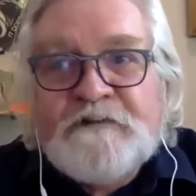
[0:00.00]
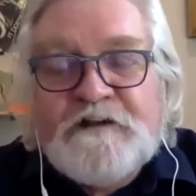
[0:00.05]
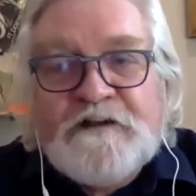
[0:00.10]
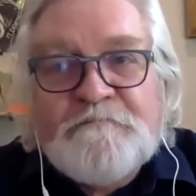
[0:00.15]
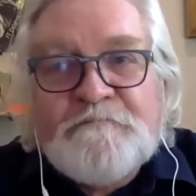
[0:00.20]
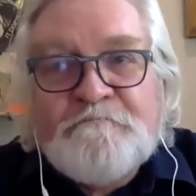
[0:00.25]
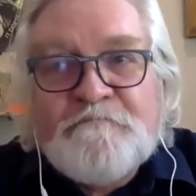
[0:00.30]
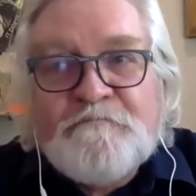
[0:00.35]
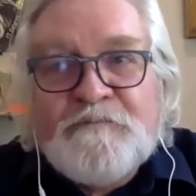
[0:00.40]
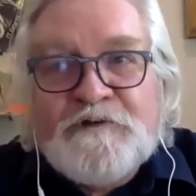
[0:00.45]

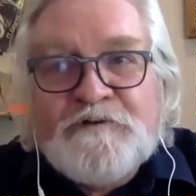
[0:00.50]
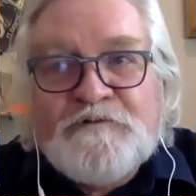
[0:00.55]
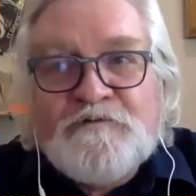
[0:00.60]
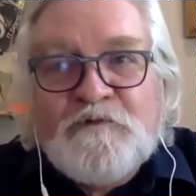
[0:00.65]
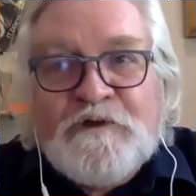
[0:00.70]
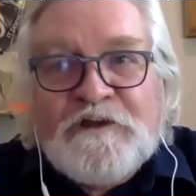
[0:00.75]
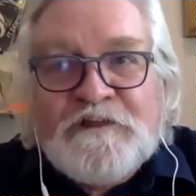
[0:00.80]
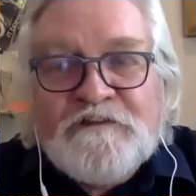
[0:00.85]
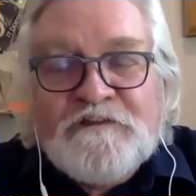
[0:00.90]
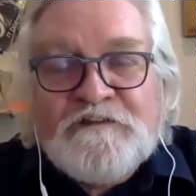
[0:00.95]
Um, but
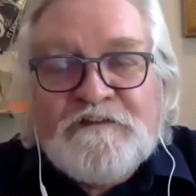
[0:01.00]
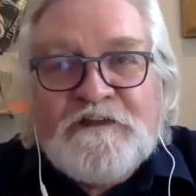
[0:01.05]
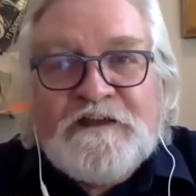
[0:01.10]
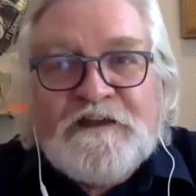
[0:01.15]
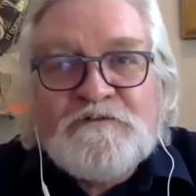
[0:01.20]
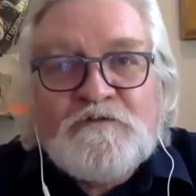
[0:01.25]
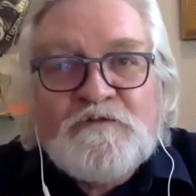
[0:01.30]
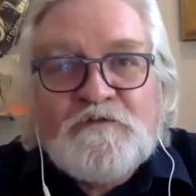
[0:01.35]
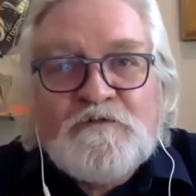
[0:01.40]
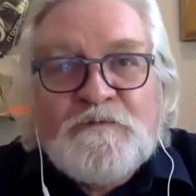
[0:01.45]
whether
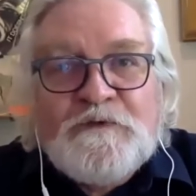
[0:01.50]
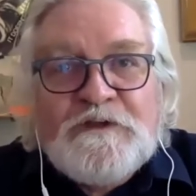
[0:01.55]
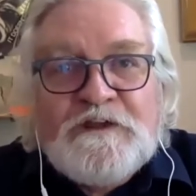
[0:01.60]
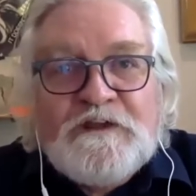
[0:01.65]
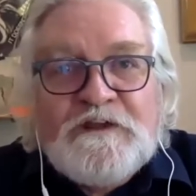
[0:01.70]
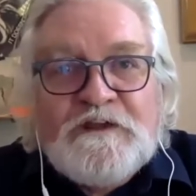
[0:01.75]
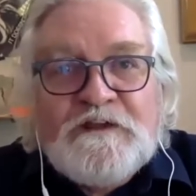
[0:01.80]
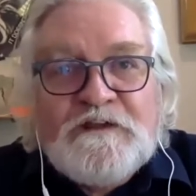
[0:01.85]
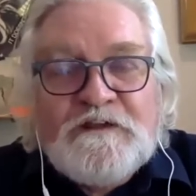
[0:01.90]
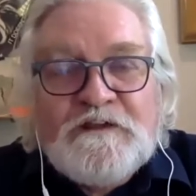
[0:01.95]
that will
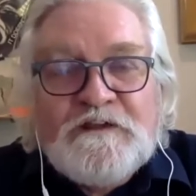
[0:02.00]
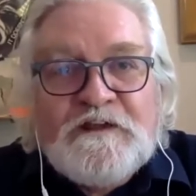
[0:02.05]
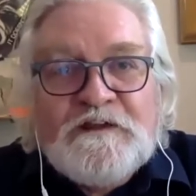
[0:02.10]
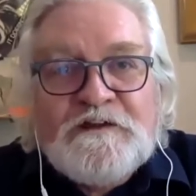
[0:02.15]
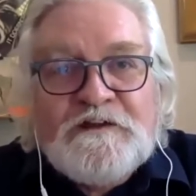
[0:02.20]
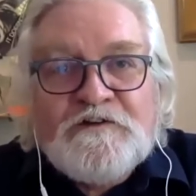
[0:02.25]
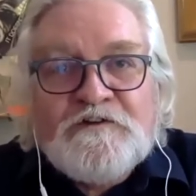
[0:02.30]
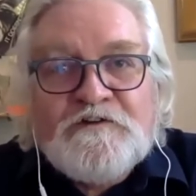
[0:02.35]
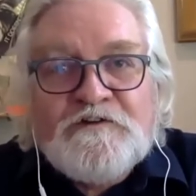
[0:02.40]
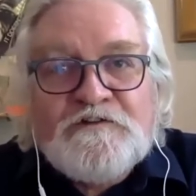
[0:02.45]
be
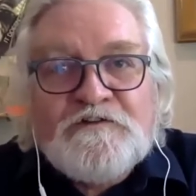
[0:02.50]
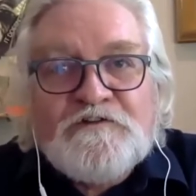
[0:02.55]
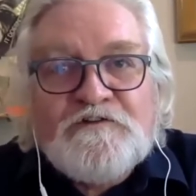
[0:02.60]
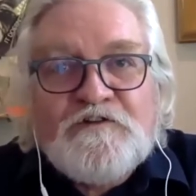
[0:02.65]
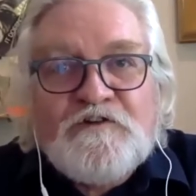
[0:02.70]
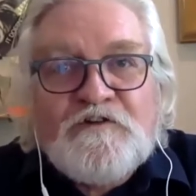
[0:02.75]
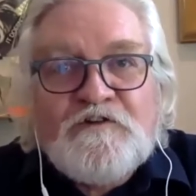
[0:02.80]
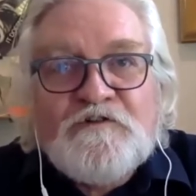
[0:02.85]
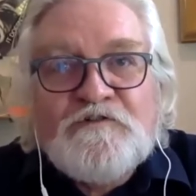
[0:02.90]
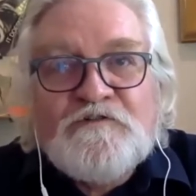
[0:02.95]
in a
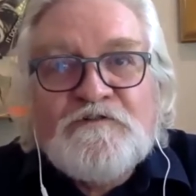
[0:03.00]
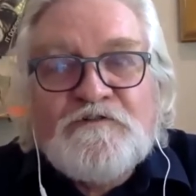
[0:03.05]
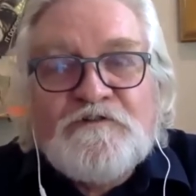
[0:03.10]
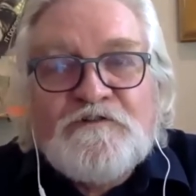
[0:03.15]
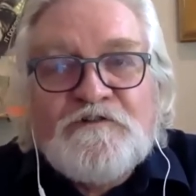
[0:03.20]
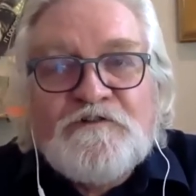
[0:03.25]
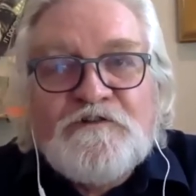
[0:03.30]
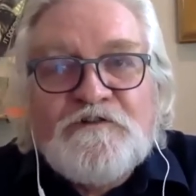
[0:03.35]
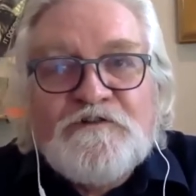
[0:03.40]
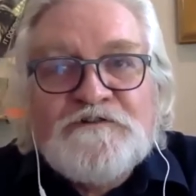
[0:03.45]
controlled,
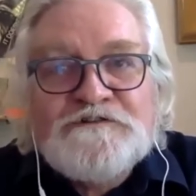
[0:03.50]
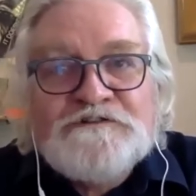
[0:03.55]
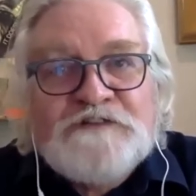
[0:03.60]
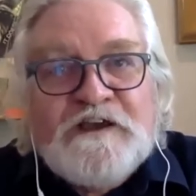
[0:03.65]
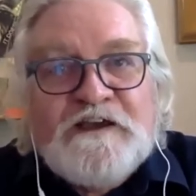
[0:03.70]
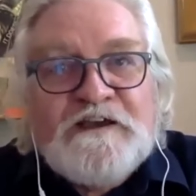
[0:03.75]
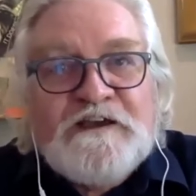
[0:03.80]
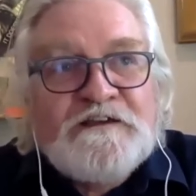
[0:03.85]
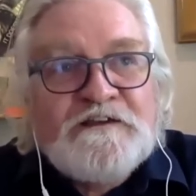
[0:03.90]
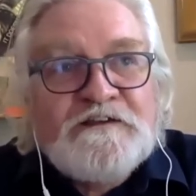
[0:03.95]

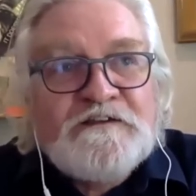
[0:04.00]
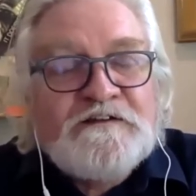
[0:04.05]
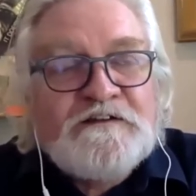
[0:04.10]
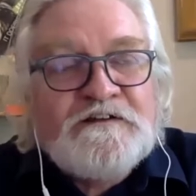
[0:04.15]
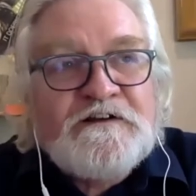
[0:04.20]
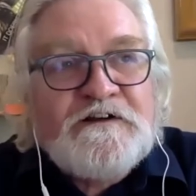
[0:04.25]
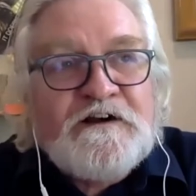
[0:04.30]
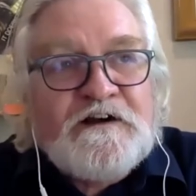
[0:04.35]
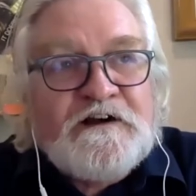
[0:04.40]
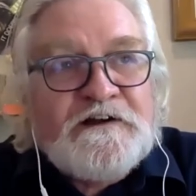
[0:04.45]
nursaic
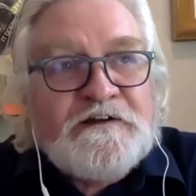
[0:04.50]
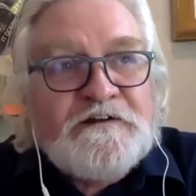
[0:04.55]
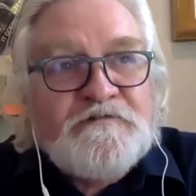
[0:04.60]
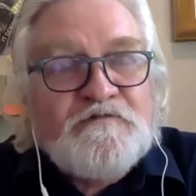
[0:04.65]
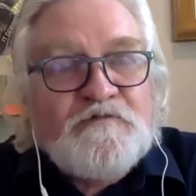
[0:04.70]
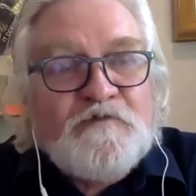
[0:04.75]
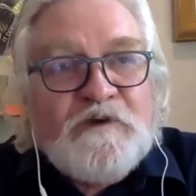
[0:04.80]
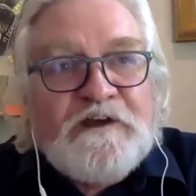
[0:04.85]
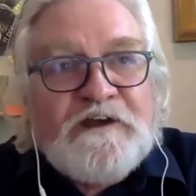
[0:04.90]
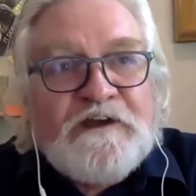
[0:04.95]
kind
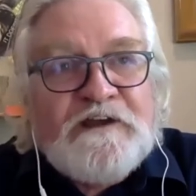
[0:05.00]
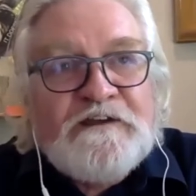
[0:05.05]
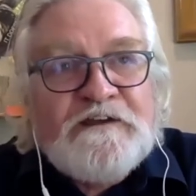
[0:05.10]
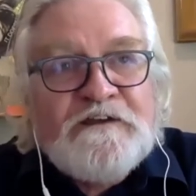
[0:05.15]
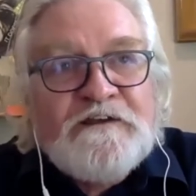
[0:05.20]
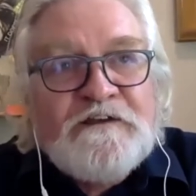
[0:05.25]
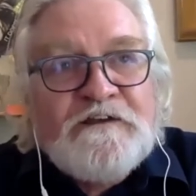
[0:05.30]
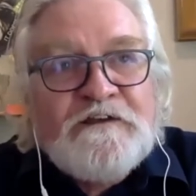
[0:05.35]
of way,